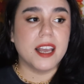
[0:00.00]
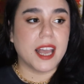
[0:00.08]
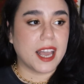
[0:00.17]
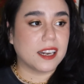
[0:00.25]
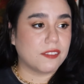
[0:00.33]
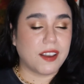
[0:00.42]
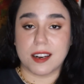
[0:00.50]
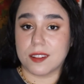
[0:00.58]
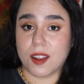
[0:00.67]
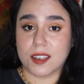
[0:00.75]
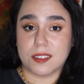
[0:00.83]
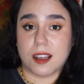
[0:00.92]
And I've had a
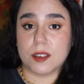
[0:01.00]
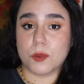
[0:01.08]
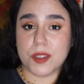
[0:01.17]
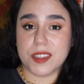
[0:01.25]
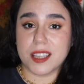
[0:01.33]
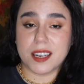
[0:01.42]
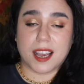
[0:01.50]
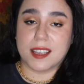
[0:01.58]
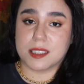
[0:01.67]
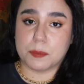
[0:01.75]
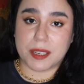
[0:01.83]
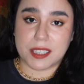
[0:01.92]
lot of luck with it. It
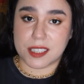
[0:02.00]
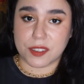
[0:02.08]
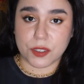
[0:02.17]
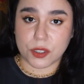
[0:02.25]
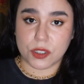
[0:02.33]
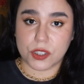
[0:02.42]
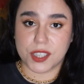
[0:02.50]
hasn't been a difficult